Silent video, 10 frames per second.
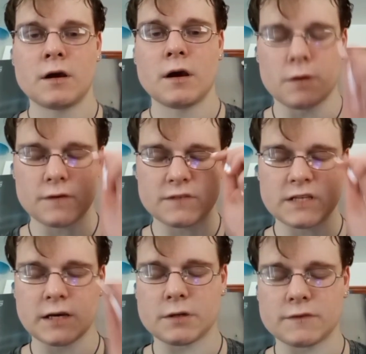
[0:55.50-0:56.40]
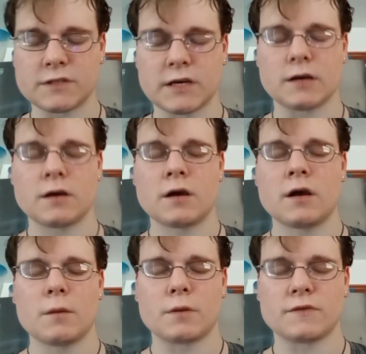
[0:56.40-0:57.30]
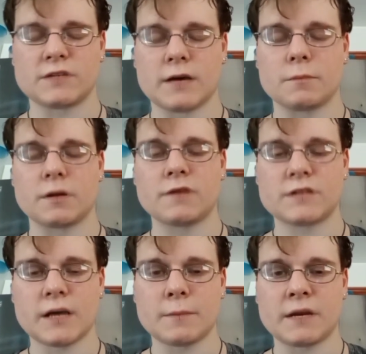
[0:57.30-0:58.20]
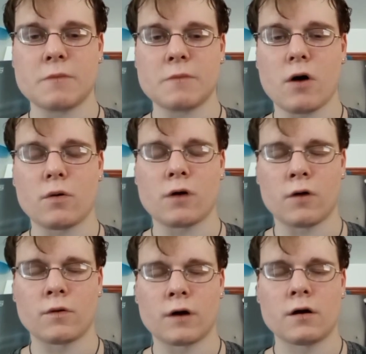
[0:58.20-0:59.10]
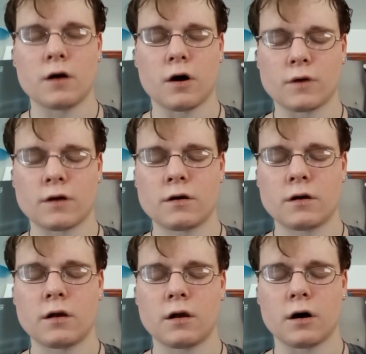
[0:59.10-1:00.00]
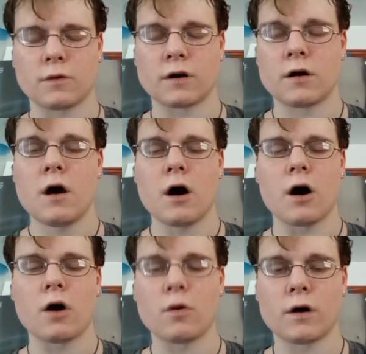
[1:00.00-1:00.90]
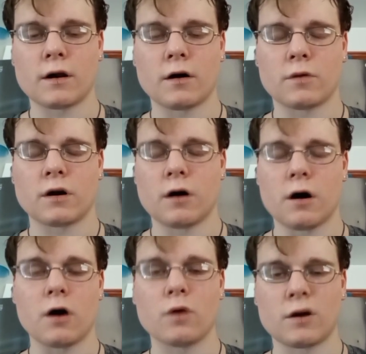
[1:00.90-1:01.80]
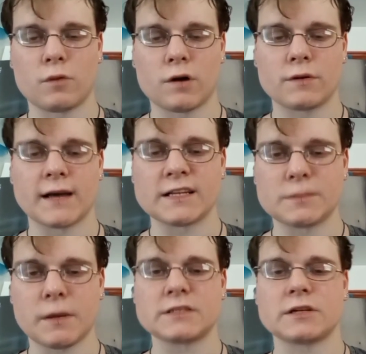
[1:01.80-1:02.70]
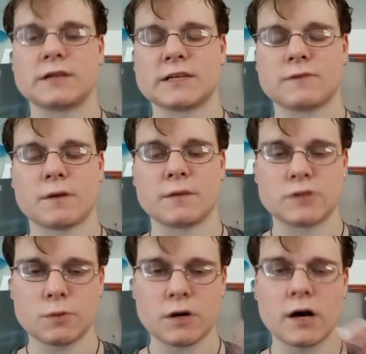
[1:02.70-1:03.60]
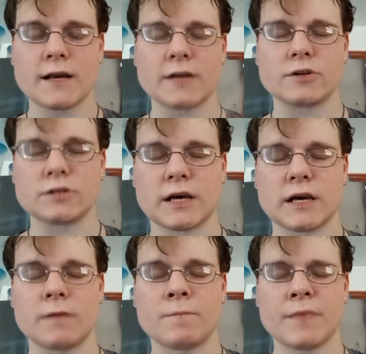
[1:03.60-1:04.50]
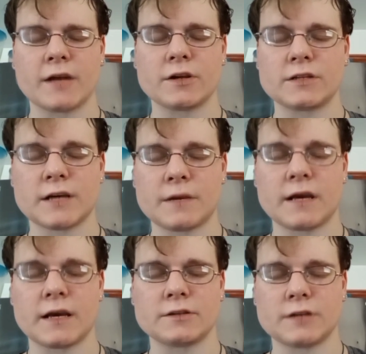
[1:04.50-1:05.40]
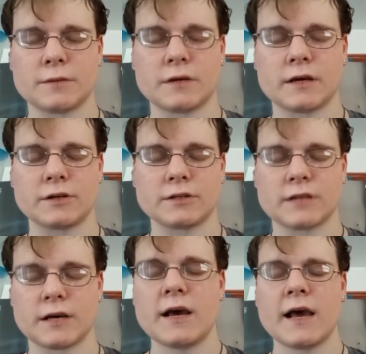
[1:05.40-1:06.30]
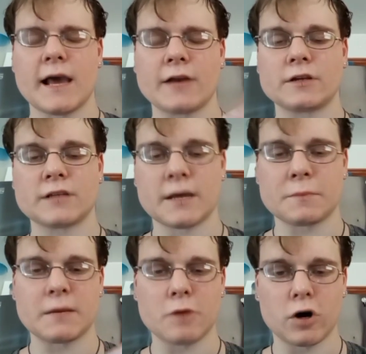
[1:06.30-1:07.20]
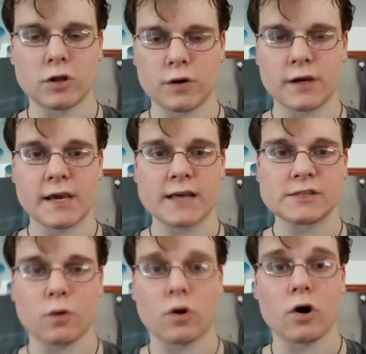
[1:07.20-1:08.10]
but if you type, but if you type, but if you type, but if you type my name, all one, all one, all one, all one all one, all one, all one word without a space, and you guys find me in Supercard, and you type, and you can type my name, and type, and you can type, and you can type my name all lowercase or